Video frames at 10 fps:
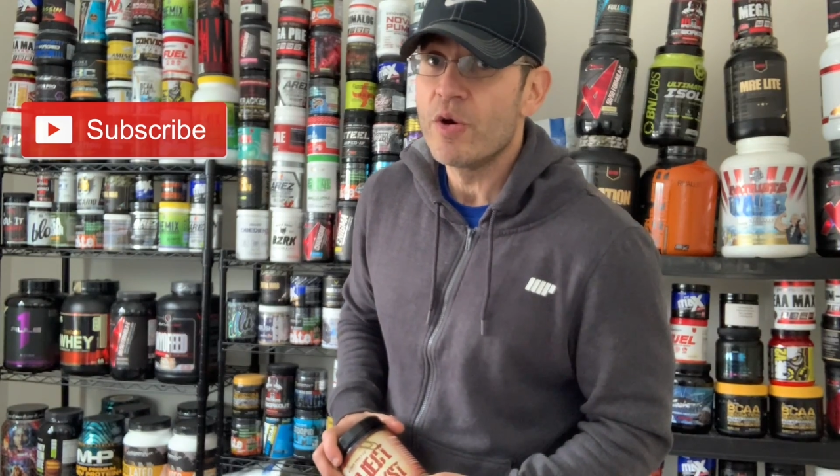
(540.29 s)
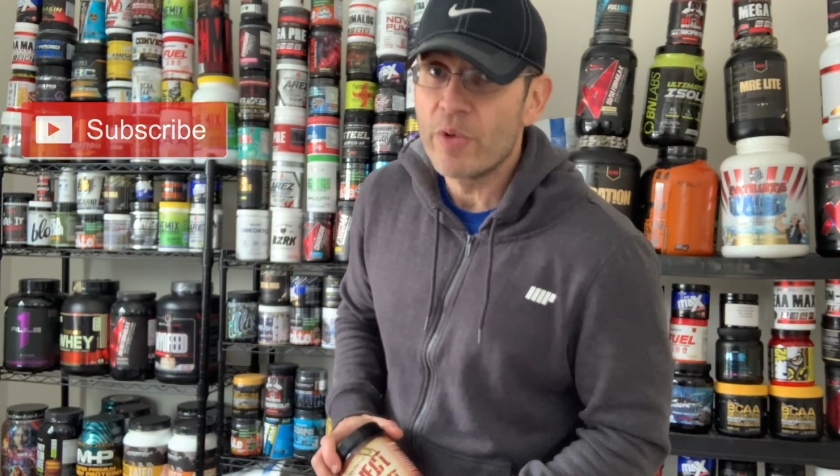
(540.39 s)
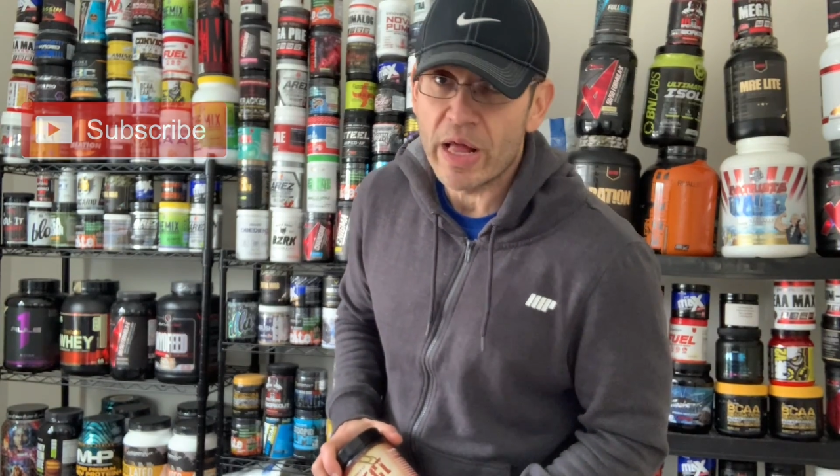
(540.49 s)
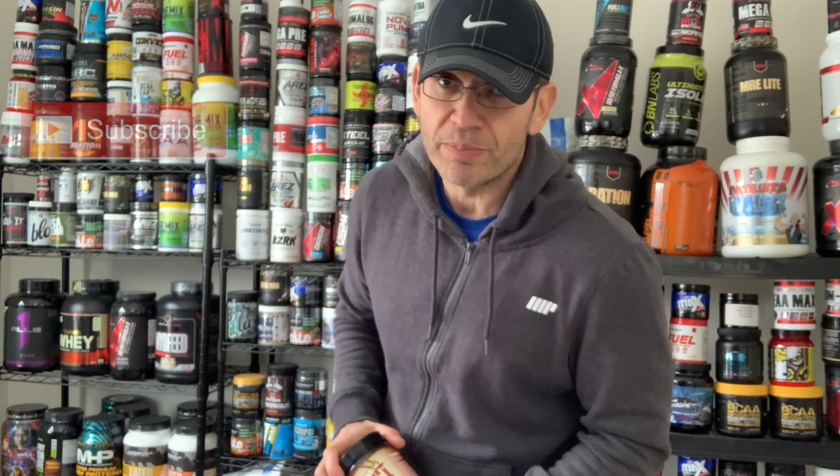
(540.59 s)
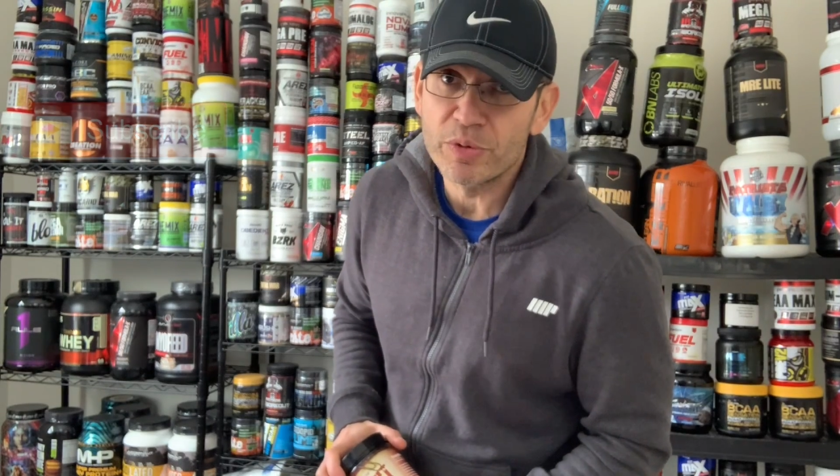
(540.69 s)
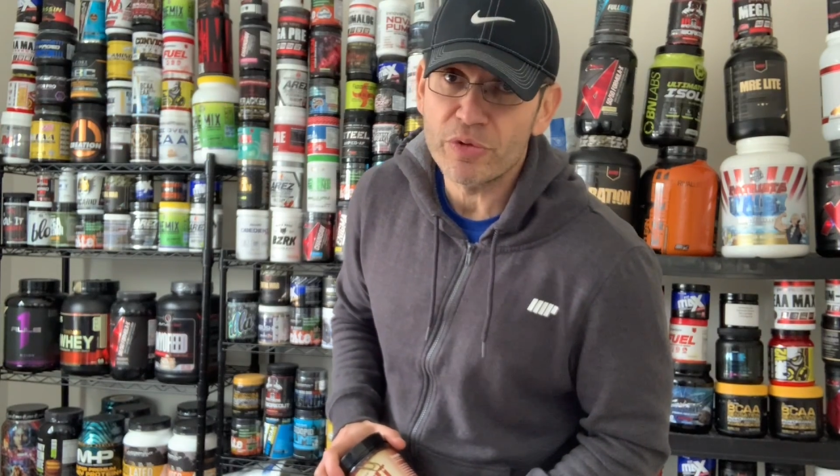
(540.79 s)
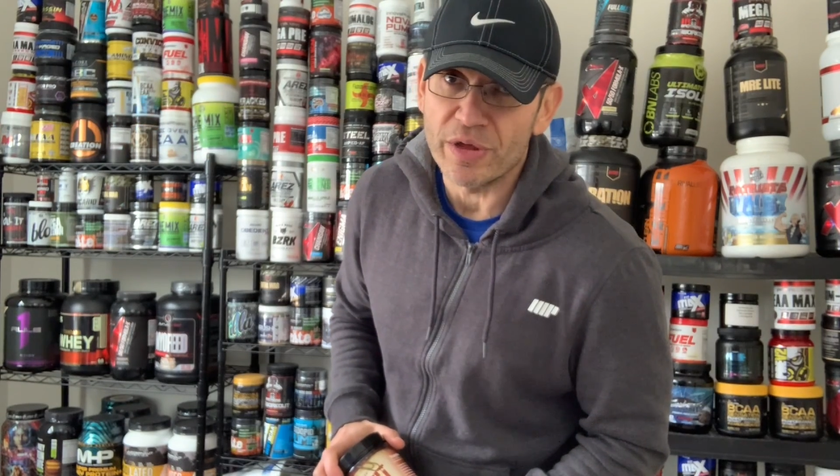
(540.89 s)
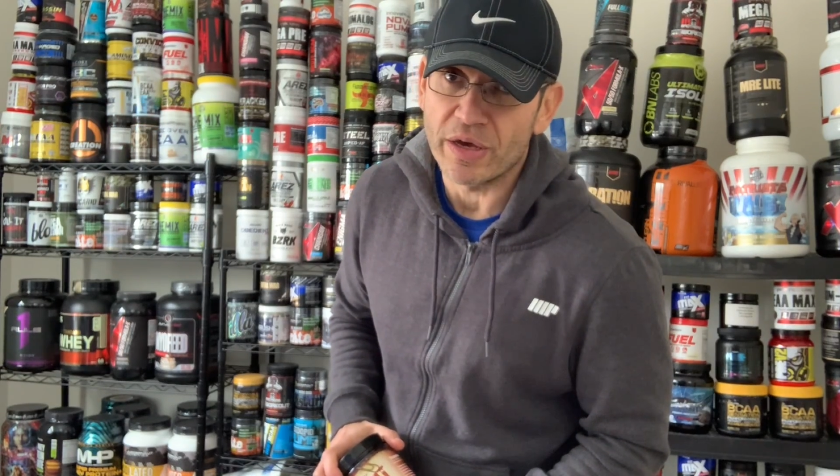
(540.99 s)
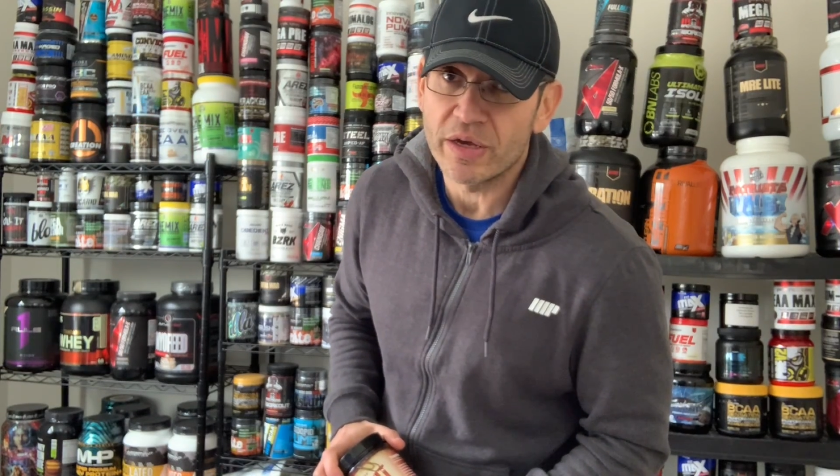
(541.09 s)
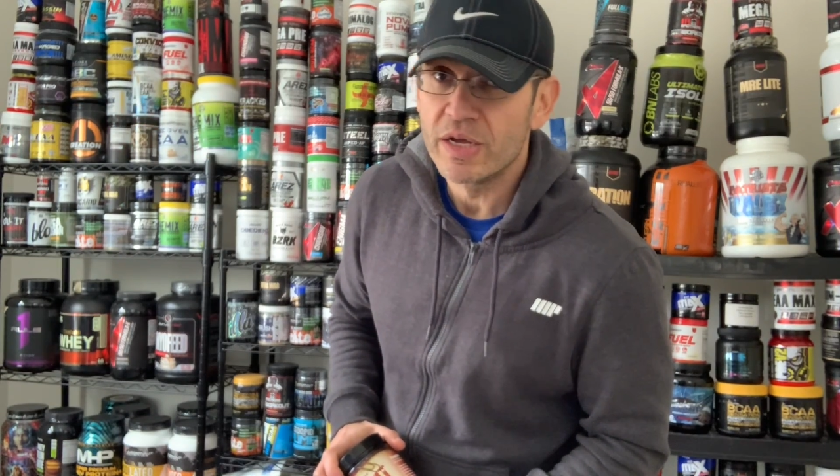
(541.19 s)
We help you
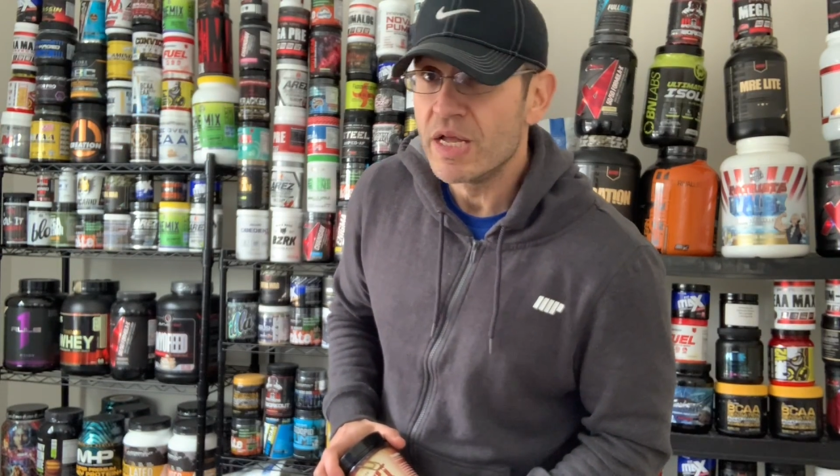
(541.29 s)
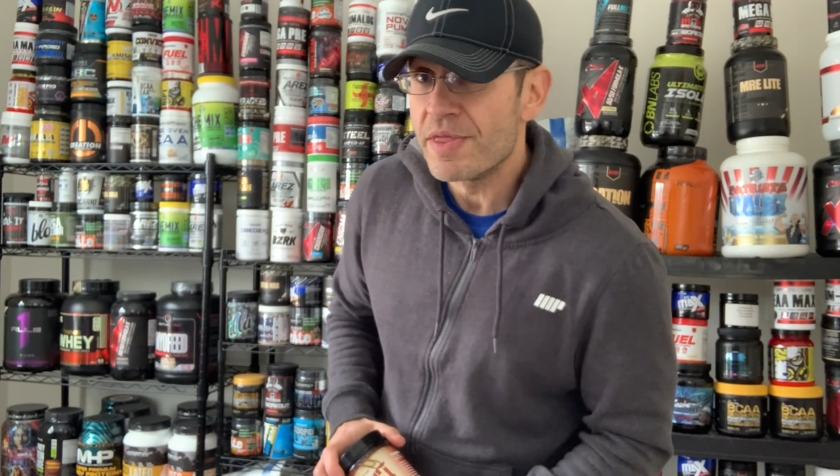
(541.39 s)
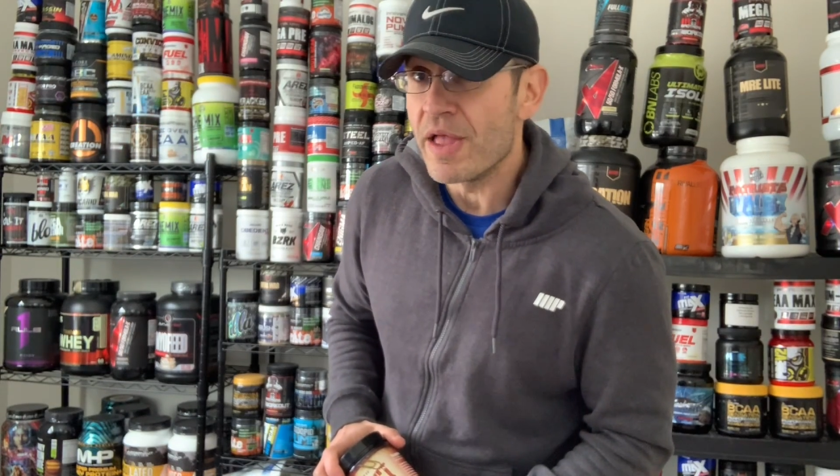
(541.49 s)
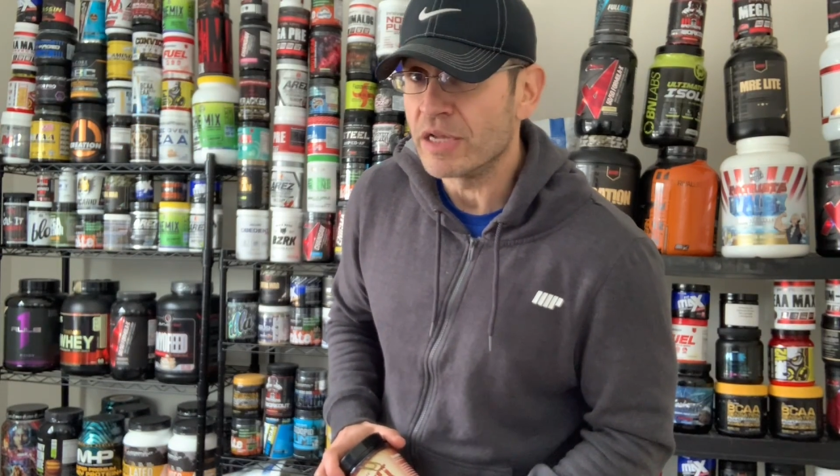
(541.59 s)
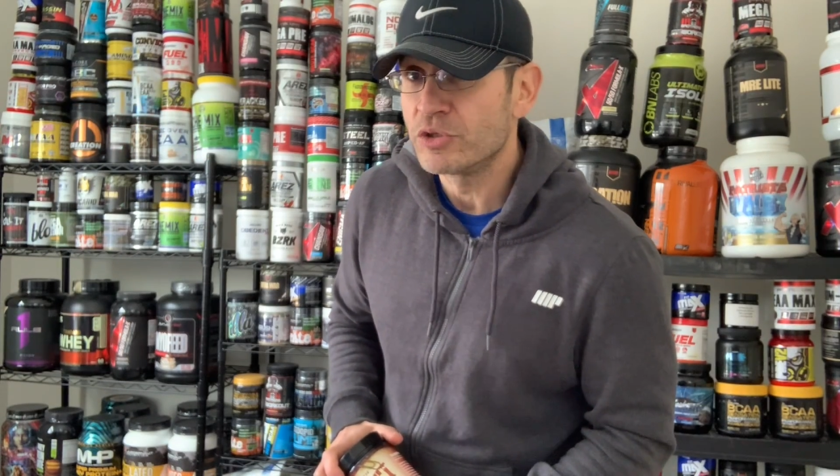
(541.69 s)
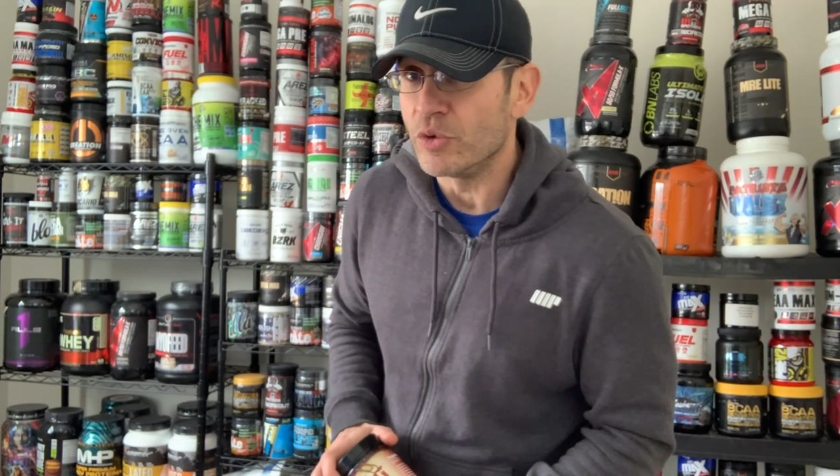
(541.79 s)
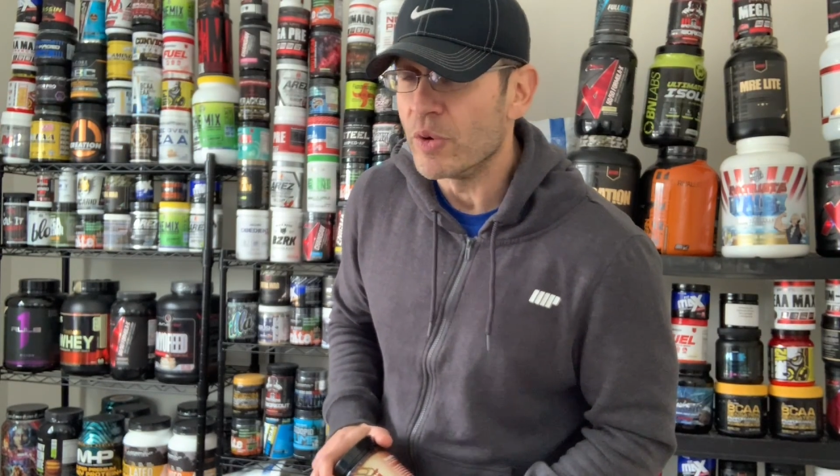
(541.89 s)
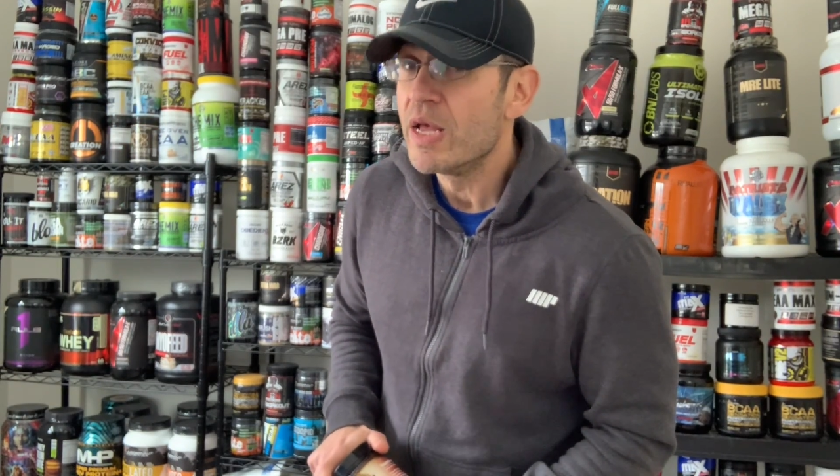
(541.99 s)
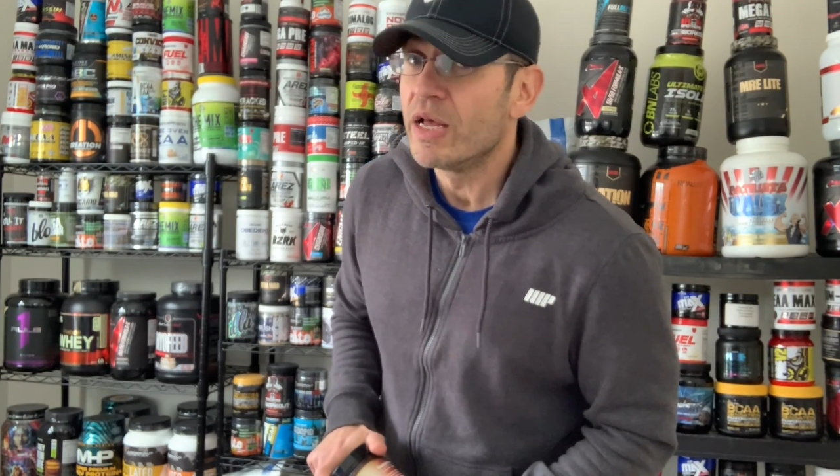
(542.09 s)
think, not do.